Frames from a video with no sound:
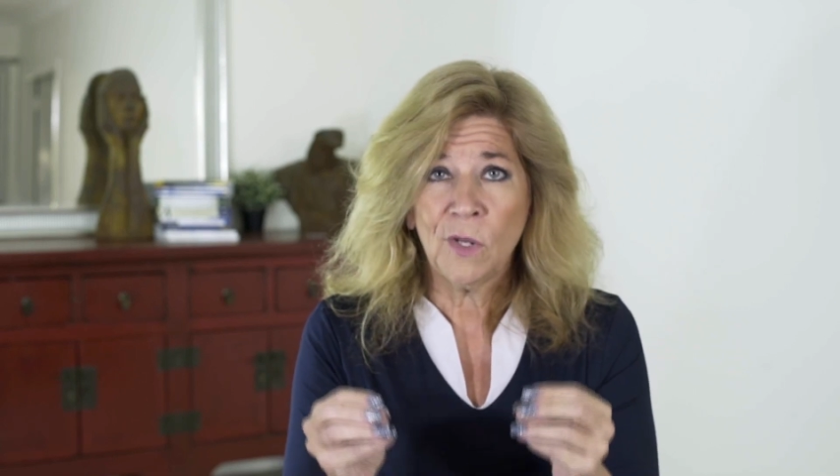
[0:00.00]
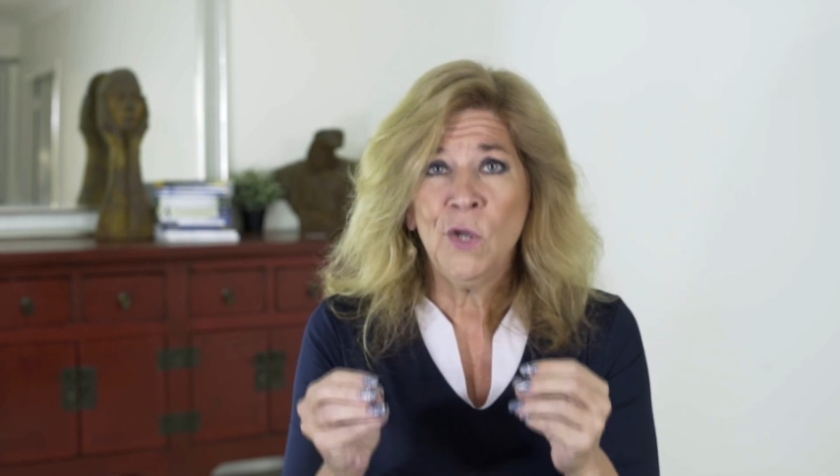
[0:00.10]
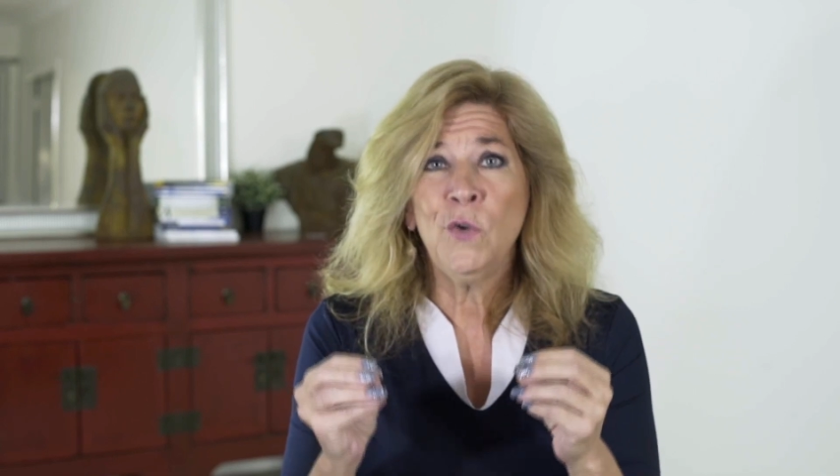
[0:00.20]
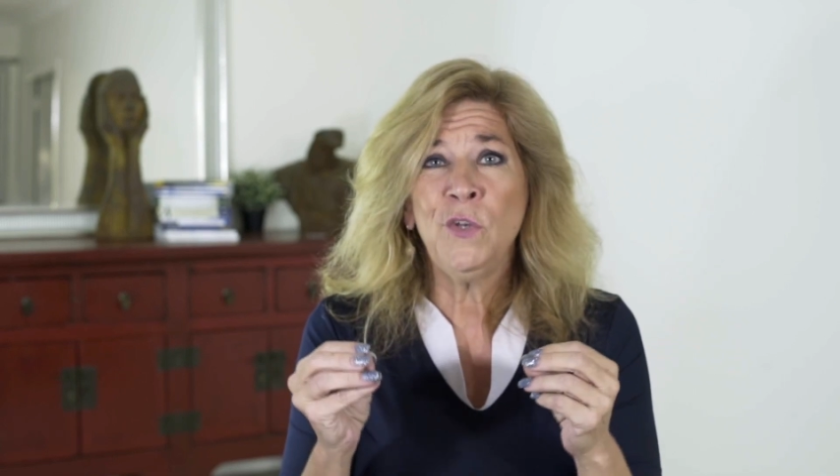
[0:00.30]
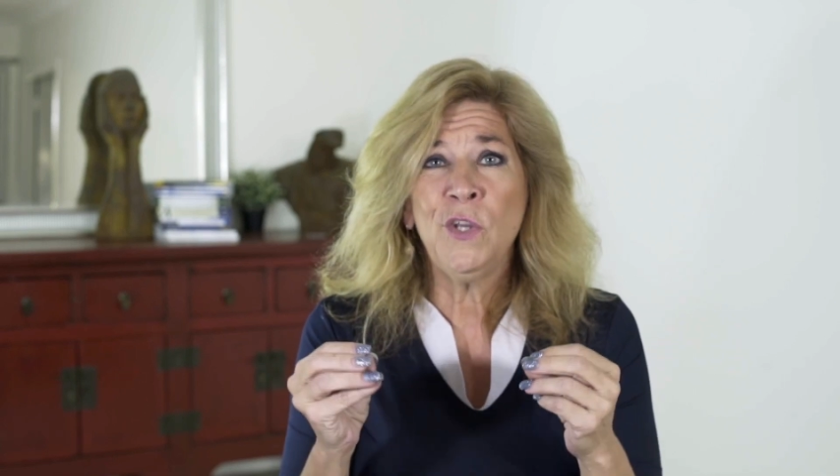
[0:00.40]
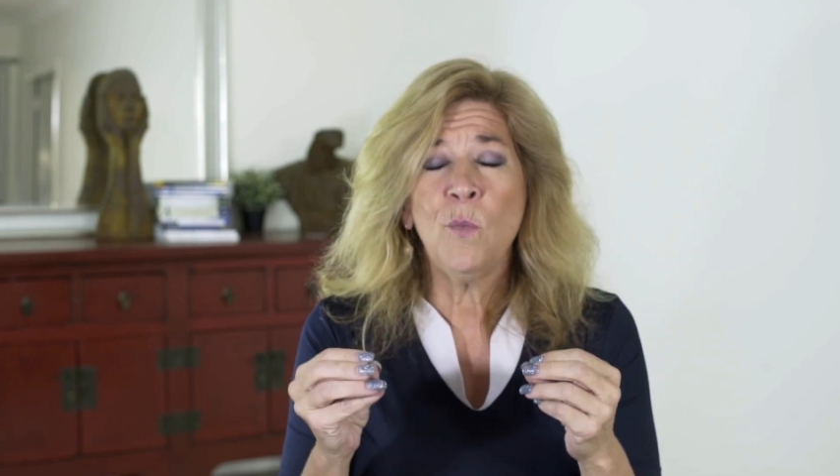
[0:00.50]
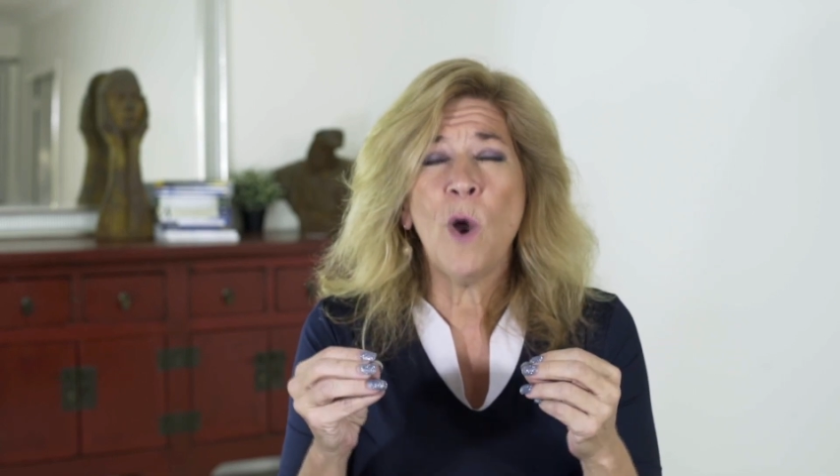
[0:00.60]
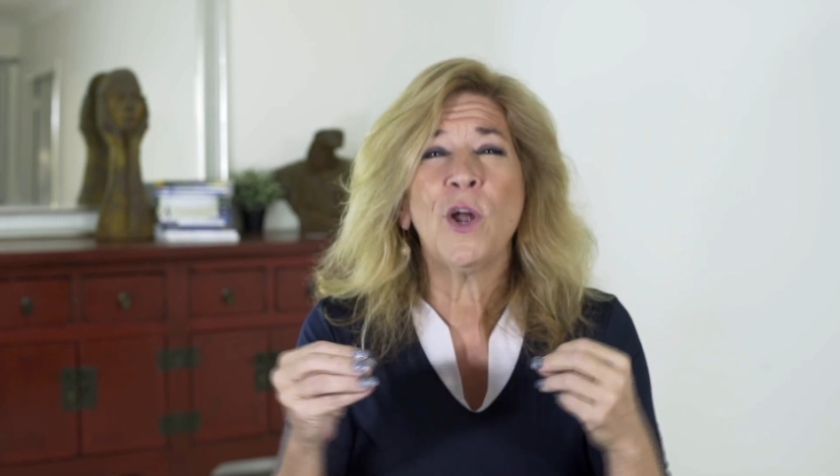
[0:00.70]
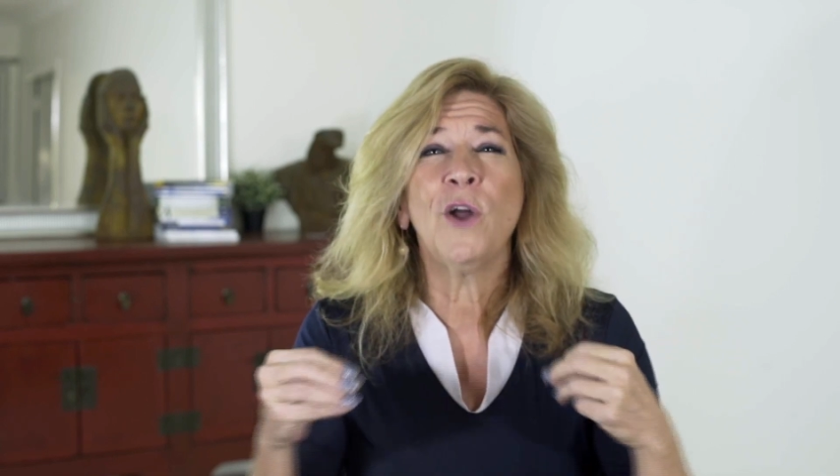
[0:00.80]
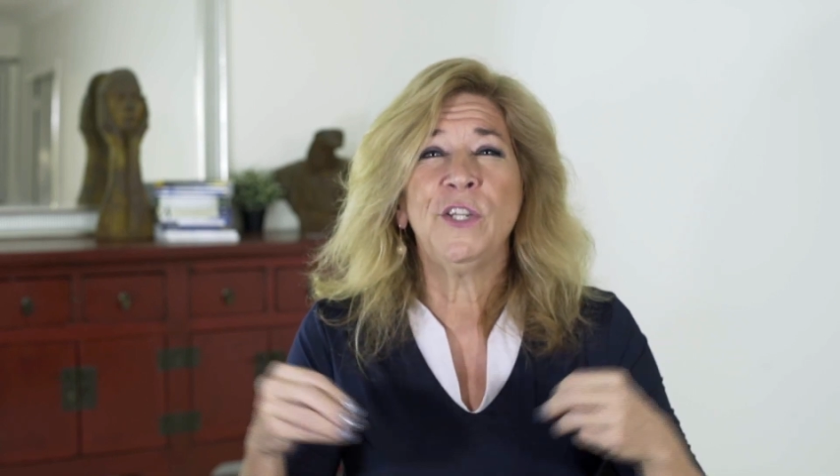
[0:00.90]
Who do you
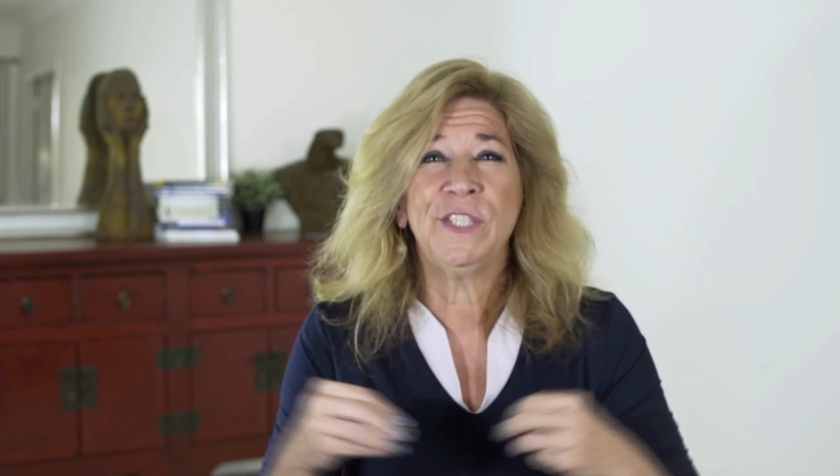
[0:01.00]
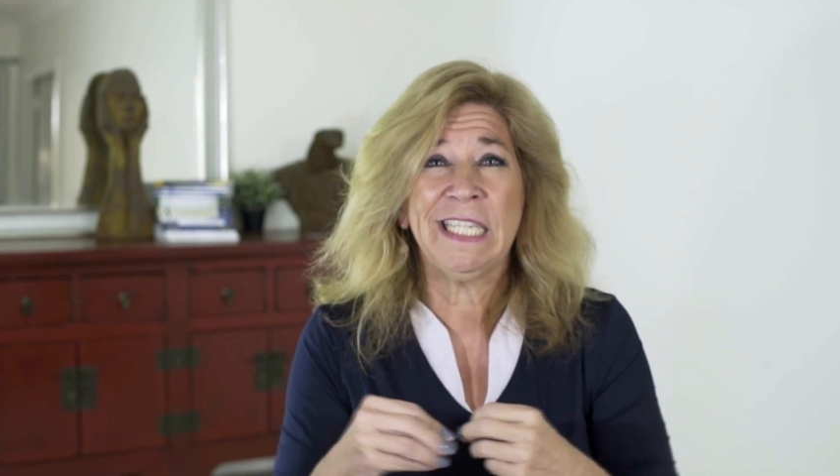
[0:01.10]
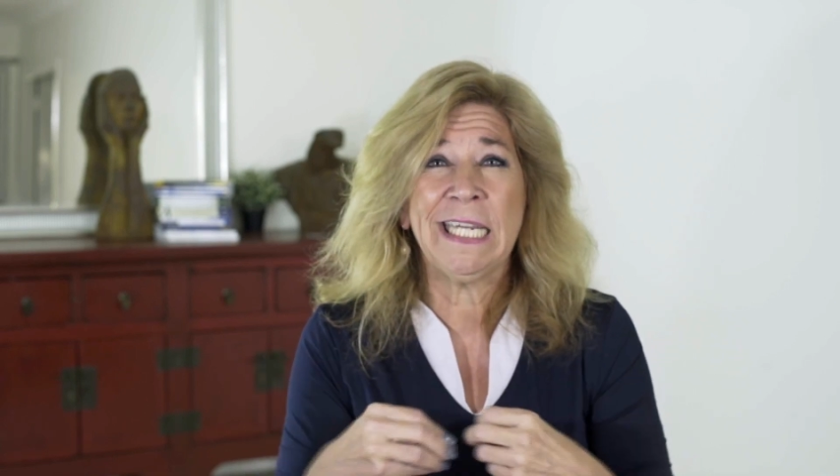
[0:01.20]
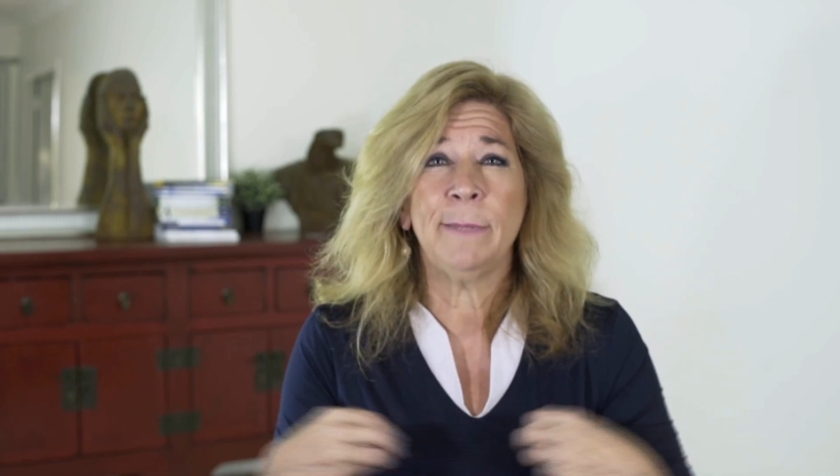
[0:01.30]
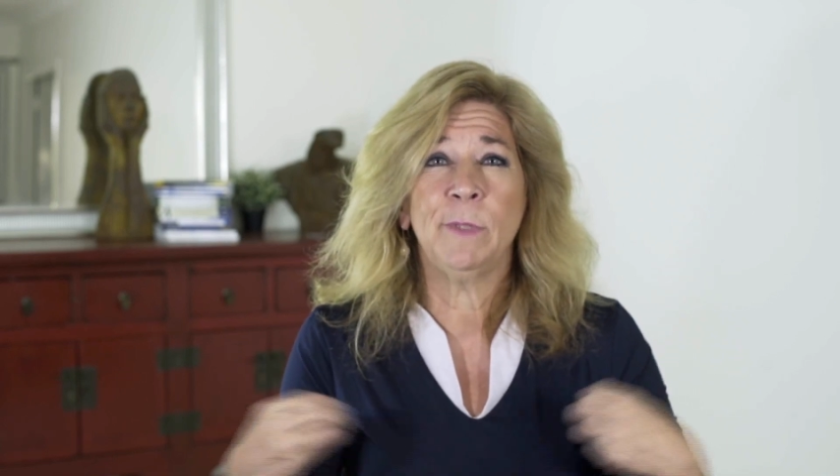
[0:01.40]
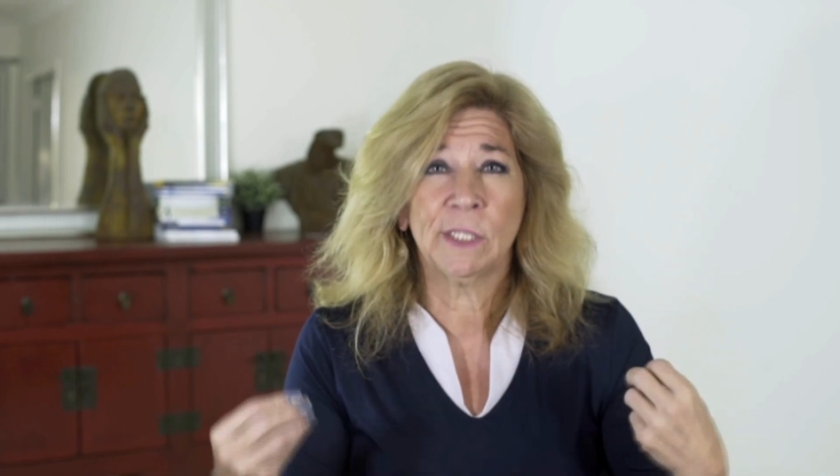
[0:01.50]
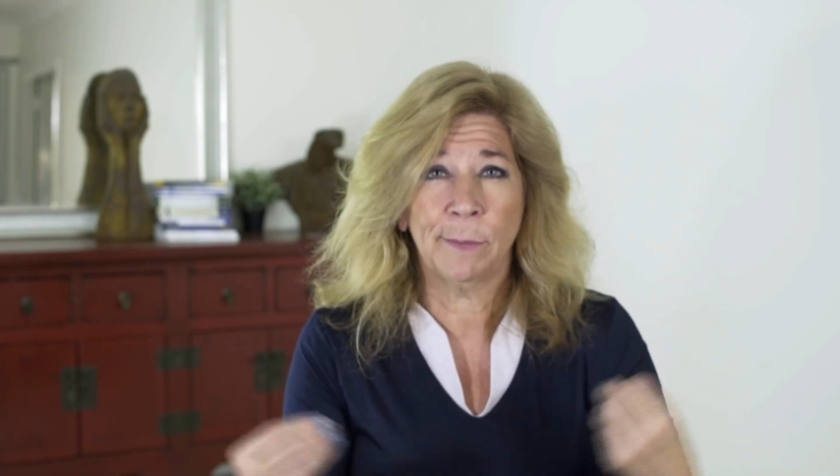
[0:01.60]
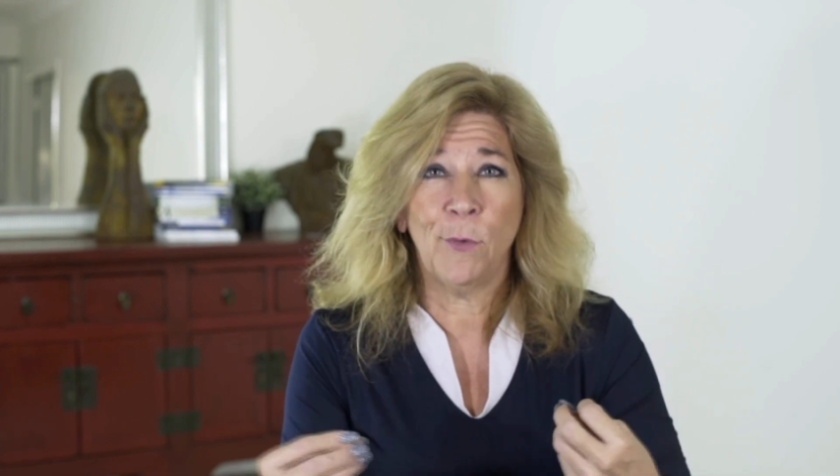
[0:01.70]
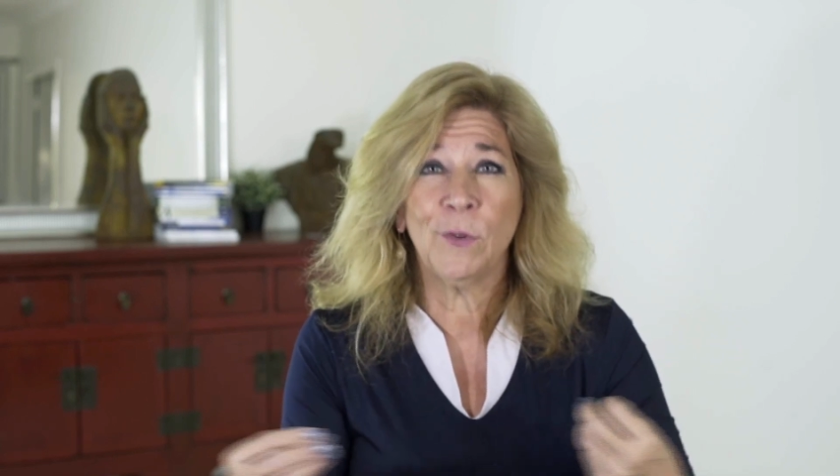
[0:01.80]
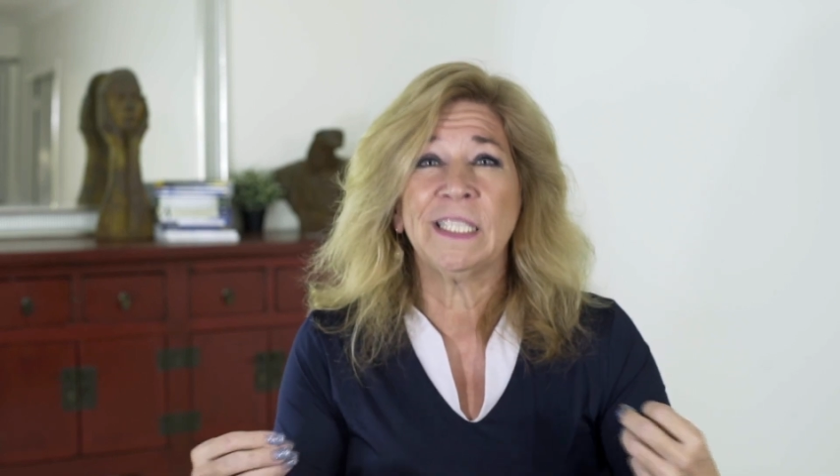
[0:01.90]
want on your team, your
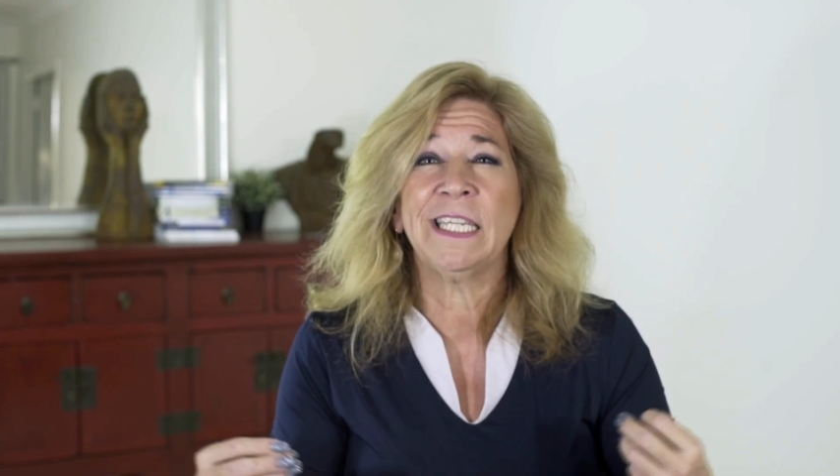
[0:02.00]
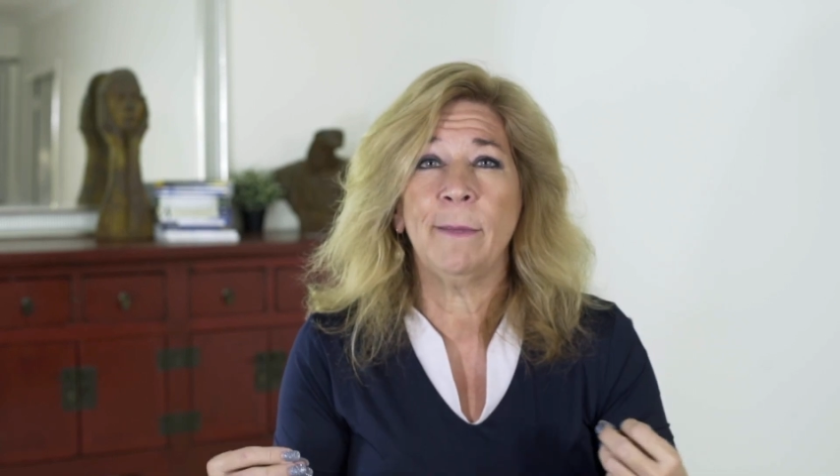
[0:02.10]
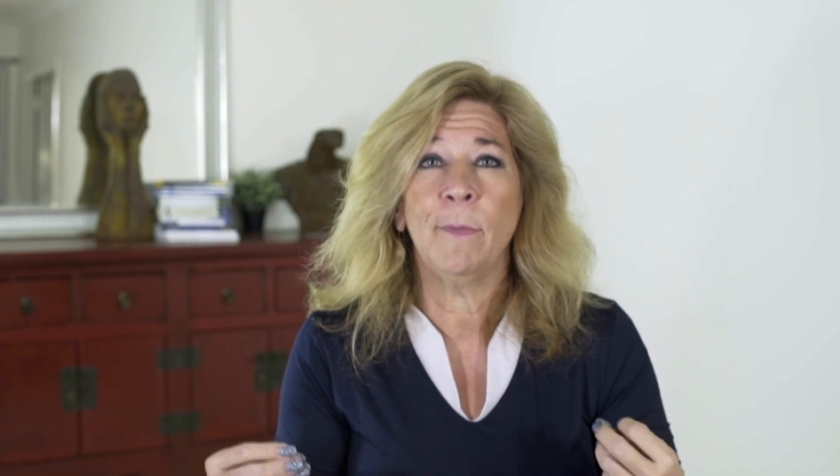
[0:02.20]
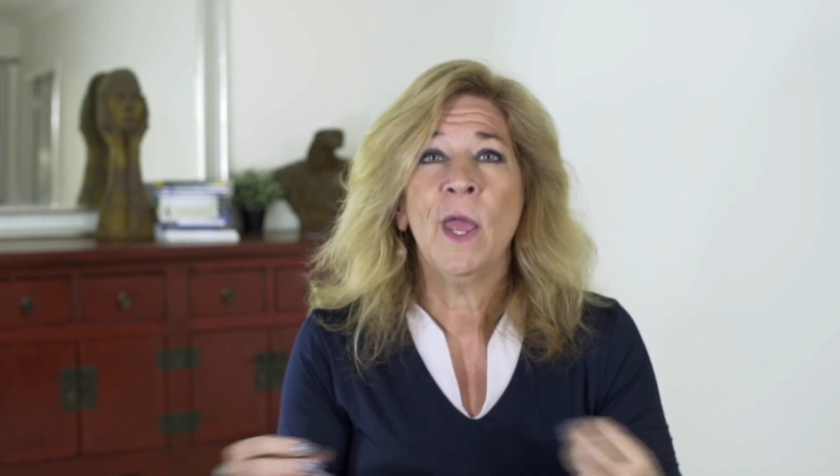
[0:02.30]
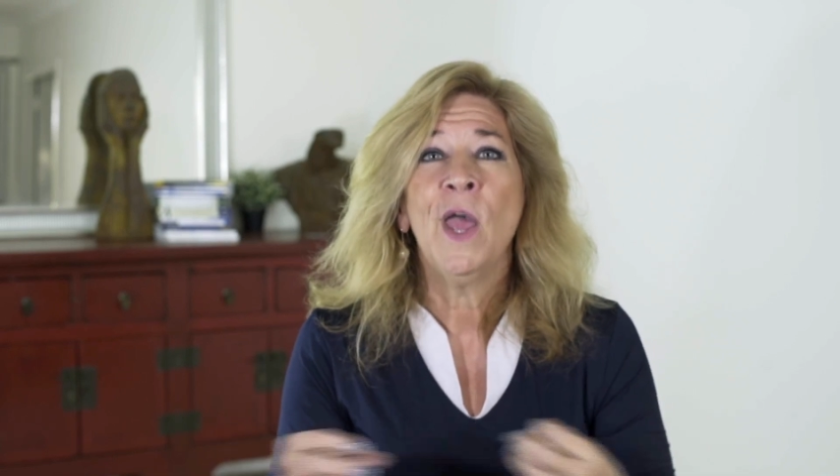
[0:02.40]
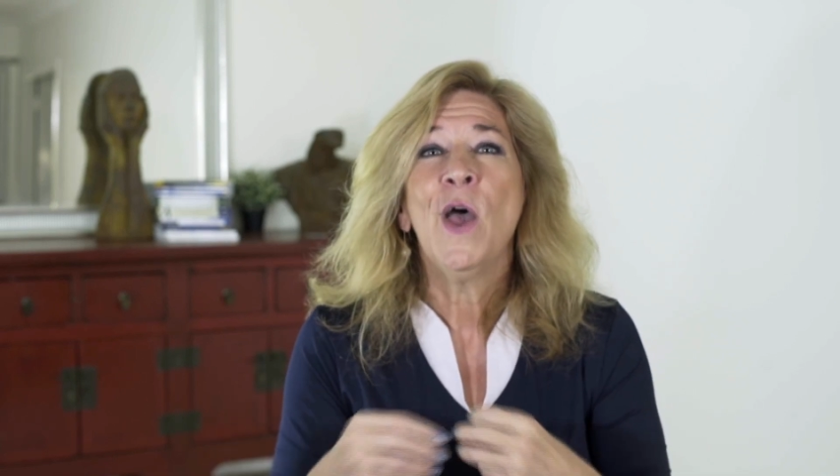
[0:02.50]
support team?